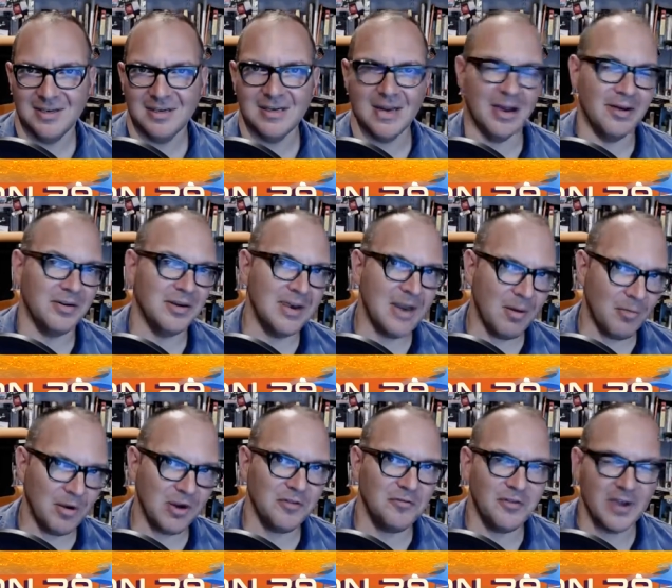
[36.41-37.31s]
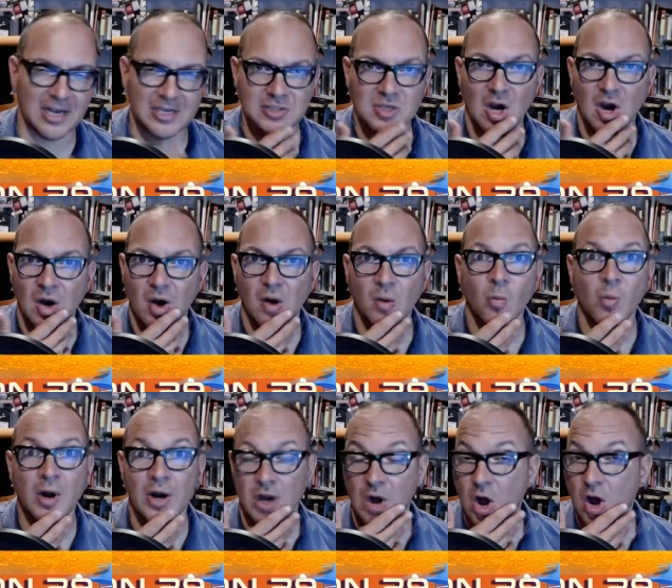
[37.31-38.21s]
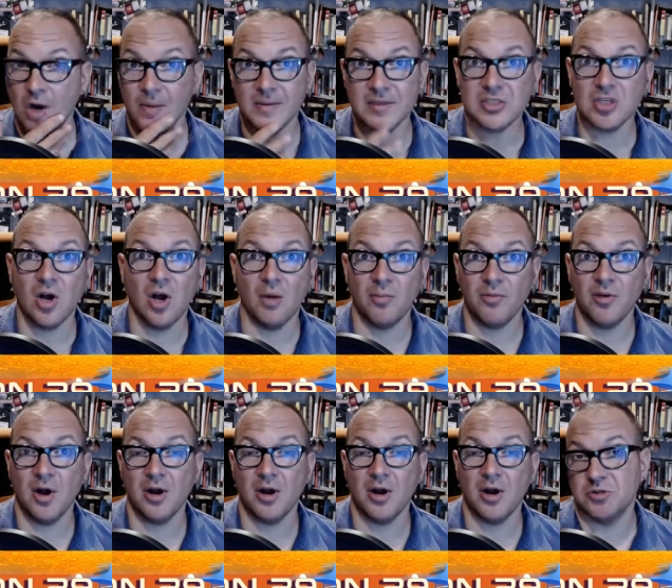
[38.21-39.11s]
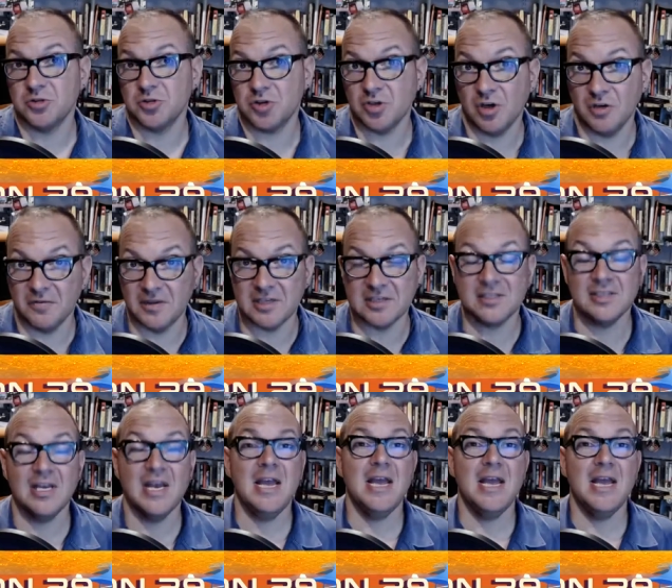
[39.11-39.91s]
Now, network effects are what economists call product or service